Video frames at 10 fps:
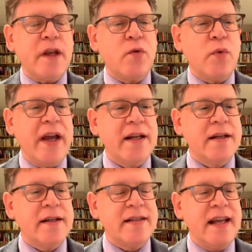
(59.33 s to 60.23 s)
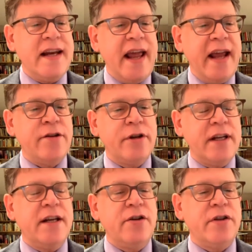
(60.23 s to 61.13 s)
when sin
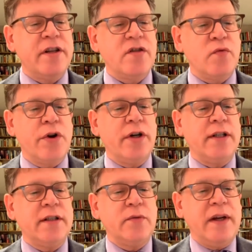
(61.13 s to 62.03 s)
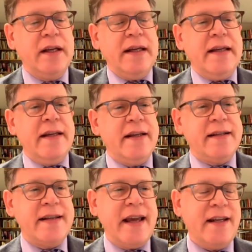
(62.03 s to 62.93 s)
entered into this world, when
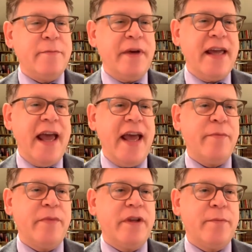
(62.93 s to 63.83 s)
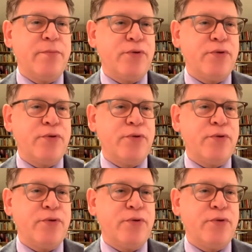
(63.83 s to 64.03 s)
Satan became the